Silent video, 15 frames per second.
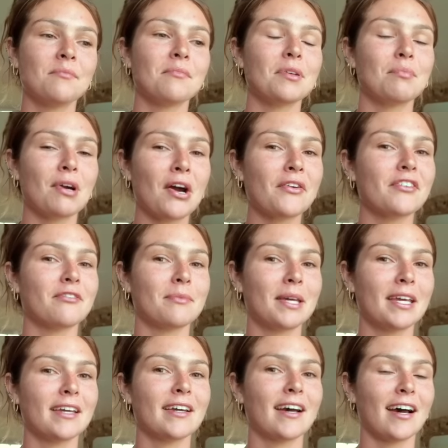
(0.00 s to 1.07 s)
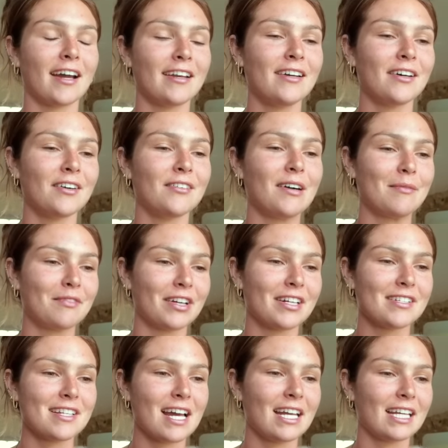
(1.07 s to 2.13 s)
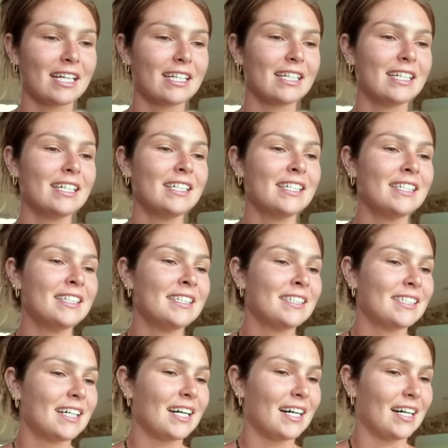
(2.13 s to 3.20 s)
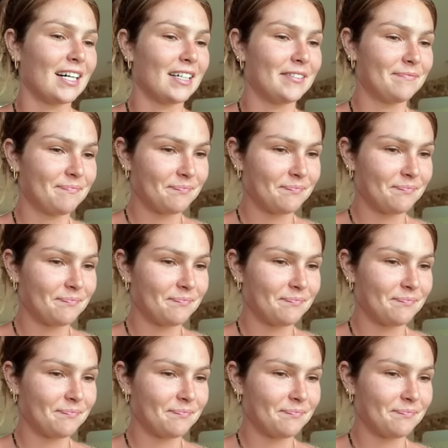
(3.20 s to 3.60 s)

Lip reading: Be proud of me. I know. I'm very excited. But